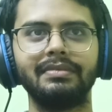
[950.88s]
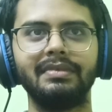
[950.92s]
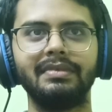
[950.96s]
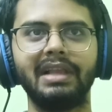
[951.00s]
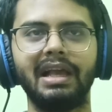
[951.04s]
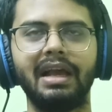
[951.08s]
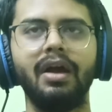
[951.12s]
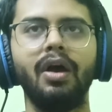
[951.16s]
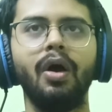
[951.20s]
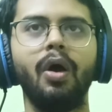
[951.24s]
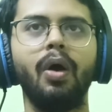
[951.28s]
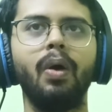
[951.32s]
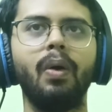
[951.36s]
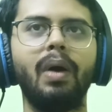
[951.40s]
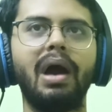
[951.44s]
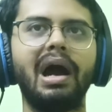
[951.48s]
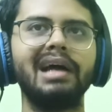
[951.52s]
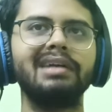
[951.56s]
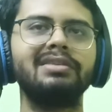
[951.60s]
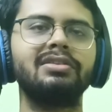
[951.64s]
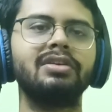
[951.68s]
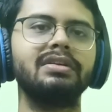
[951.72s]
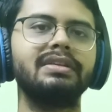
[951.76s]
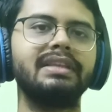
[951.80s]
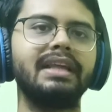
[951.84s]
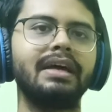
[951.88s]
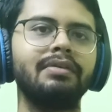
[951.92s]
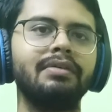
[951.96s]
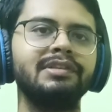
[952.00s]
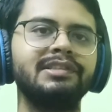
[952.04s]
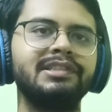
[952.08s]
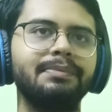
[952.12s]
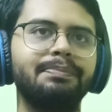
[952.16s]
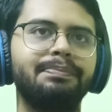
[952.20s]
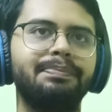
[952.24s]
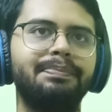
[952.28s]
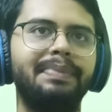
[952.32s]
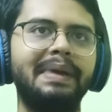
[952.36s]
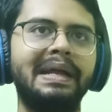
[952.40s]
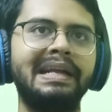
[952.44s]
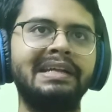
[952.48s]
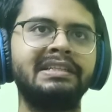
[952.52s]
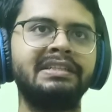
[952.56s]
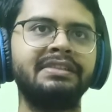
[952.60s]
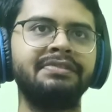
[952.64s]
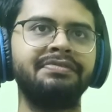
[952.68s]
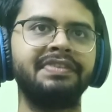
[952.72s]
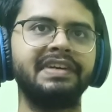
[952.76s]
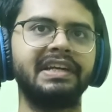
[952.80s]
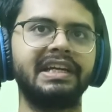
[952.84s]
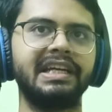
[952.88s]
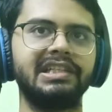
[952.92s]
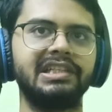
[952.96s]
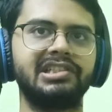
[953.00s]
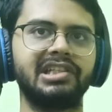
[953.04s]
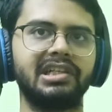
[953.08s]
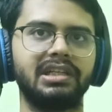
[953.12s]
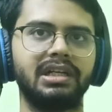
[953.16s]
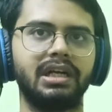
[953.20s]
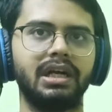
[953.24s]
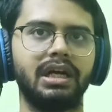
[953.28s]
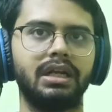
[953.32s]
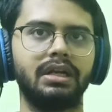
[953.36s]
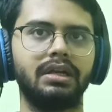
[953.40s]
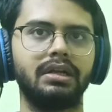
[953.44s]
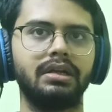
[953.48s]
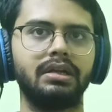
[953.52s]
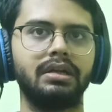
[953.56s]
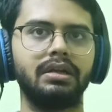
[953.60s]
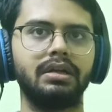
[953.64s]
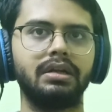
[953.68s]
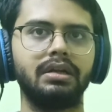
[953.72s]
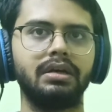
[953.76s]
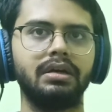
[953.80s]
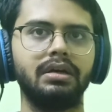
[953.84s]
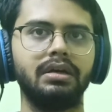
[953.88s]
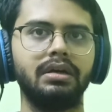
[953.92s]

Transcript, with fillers: Nah. Oh, I thought that was a petrification gun.